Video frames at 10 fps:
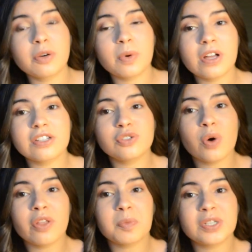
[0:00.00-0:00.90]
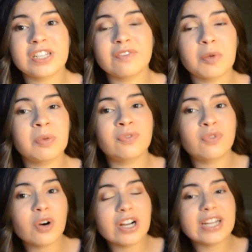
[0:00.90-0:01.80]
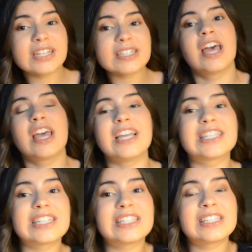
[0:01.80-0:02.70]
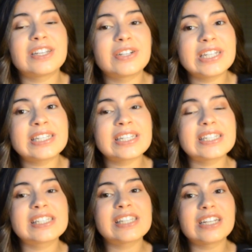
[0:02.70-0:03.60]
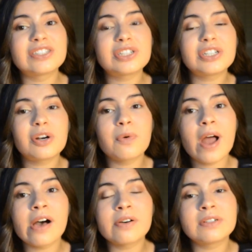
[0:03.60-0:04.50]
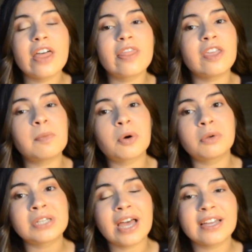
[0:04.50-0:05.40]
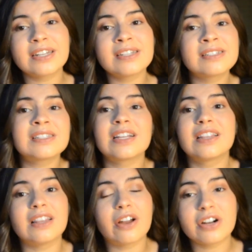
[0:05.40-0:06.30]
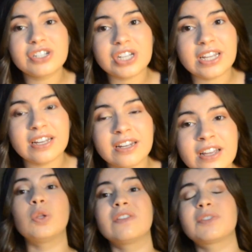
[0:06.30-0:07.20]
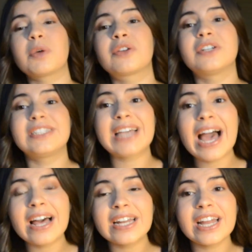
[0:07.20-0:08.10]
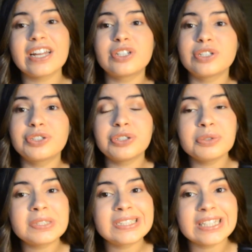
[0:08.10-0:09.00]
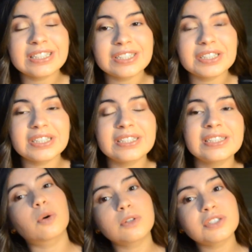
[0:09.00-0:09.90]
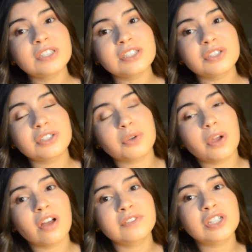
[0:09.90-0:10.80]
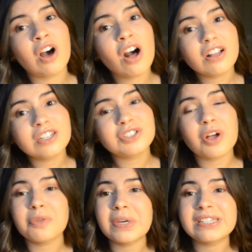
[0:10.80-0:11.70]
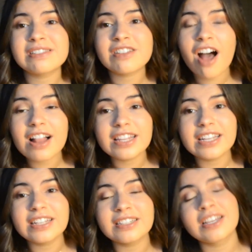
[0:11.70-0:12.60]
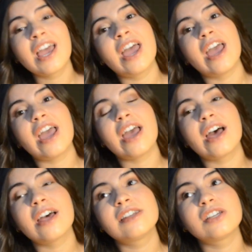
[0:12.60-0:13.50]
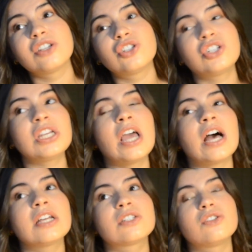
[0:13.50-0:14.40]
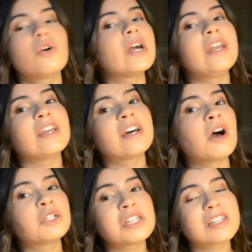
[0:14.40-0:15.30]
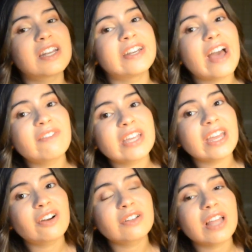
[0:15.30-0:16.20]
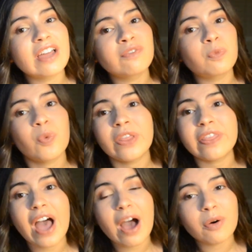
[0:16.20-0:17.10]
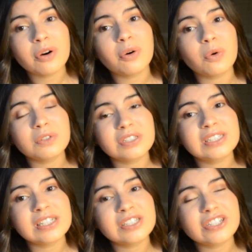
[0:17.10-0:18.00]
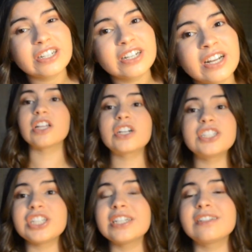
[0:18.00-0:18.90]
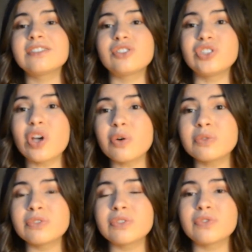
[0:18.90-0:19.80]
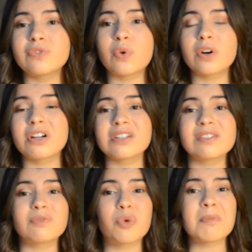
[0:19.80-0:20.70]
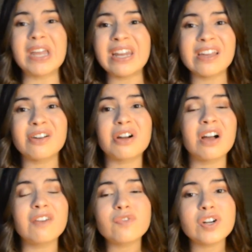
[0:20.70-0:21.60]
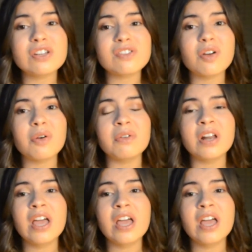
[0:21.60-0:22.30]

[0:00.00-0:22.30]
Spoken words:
what 12 Boys I've Loved Before is, it's a series centered around the protagonist, Lara Jean, who lives with her dad and her two sisters. Her older sister is going off to college all the way in Scotland, and she has no idea how she's going to navigate her life without her older sister. Lara Jean is known for remaining in her comfort zone,